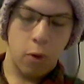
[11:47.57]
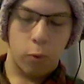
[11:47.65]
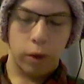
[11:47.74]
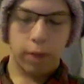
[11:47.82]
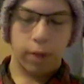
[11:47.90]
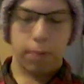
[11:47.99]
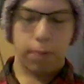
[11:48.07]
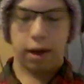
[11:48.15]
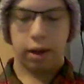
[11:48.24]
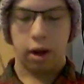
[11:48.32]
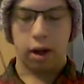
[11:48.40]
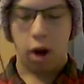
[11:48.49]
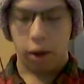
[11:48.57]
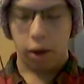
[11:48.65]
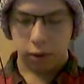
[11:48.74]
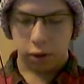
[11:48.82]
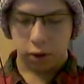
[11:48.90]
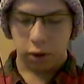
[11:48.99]
Wikipedia can
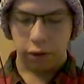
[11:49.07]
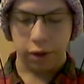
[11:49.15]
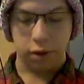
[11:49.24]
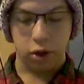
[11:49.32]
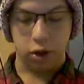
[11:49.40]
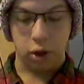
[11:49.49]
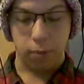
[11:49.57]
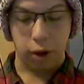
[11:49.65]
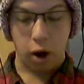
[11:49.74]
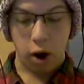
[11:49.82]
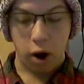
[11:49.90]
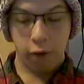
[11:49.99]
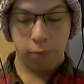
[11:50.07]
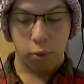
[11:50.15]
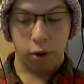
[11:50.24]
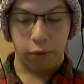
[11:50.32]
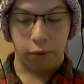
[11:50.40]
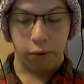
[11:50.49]
often serve as a jumping-off
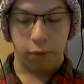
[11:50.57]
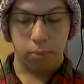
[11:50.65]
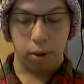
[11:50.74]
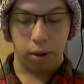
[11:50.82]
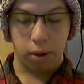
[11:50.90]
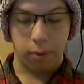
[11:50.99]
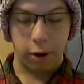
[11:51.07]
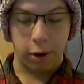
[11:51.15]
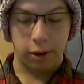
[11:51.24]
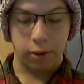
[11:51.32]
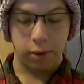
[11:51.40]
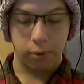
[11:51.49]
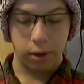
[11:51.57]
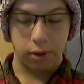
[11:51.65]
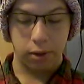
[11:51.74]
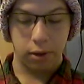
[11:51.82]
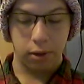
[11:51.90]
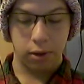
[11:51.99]
point for preliminary
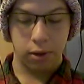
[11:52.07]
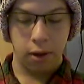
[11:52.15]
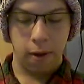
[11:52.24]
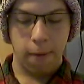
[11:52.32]
research,